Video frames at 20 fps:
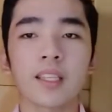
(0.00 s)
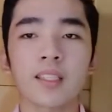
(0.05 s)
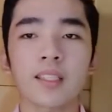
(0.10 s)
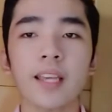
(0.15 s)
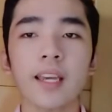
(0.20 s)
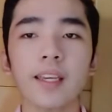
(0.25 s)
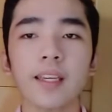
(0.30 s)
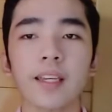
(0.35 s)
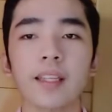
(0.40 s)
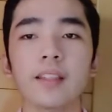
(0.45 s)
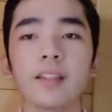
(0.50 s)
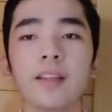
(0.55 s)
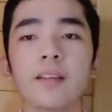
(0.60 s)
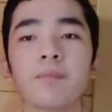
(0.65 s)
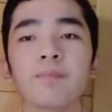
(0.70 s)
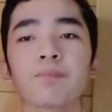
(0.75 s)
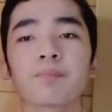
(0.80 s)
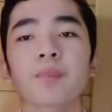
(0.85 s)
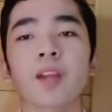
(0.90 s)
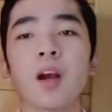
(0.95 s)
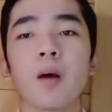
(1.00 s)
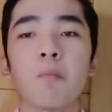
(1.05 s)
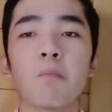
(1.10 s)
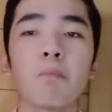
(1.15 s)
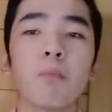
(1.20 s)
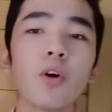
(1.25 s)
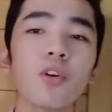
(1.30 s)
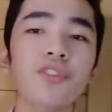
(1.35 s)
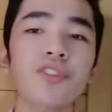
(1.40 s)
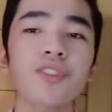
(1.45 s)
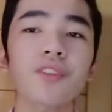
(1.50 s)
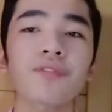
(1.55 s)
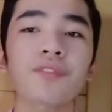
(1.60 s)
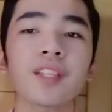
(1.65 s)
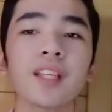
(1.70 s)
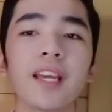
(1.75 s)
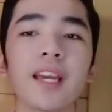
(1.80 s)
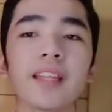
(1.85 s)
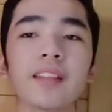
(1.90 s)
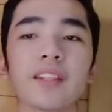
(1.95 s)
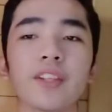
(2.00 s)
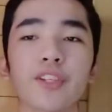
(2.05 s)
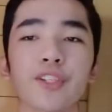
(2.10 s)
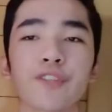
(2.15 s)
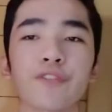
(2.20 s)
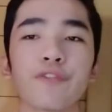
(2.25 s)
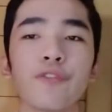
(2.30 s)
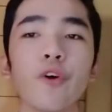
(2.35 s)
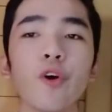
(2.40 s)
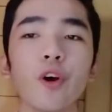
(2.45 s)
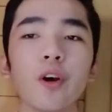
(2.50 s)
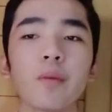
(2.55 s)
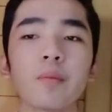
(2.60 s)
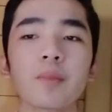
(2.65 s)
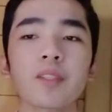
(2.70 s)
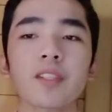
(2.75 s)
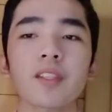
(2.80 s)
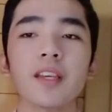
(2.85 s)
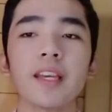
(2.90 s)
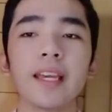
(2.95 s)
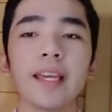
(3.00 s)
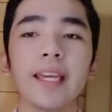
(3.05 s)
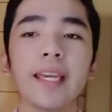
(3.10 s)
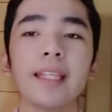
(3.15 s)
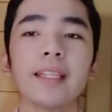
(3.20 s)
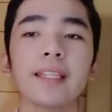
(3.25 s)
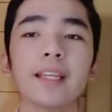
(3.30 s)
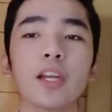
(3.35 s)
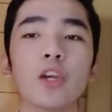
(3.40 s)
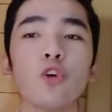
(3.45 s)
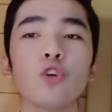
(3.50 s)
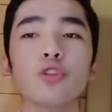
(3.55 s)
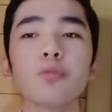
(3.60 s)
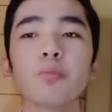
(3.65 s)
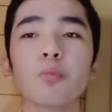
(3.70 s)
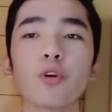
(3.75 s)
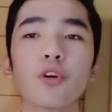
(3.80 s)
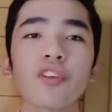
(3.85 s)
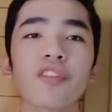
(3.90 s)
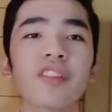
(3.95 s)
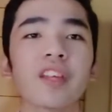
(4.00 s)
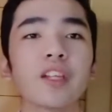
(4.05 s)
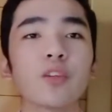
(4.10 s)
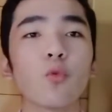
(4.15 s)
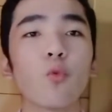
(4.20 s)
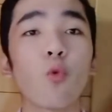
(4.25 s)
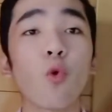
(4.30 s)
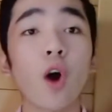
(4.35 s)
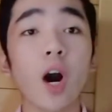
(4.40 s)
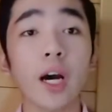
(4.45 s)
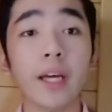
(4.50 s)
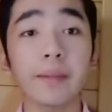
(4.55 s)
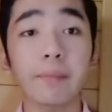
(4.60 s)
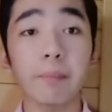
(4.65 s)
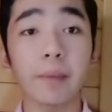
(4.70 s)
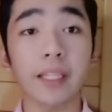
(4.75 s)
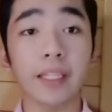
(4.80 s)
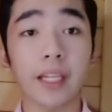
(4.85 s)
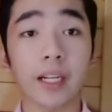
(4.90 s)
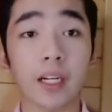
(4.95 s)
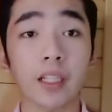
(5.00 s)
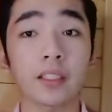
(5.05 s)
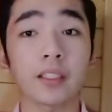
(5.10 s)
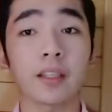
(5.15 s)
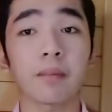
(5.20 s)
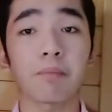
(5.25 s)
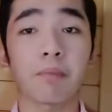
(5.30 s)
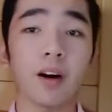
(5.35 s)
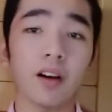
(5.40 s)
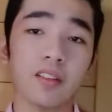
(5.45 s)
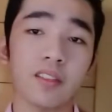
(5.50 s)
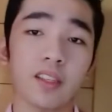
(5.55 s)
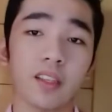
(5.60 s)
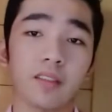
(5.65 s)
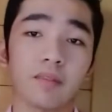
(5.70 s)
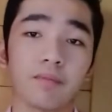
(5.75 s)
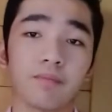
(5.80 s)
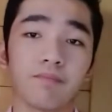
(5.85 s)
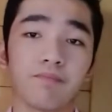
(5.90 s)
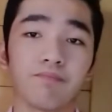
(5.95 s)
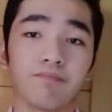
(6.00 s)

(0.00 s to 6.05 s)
Second, most of the igneous forms include more than one mineral deposit.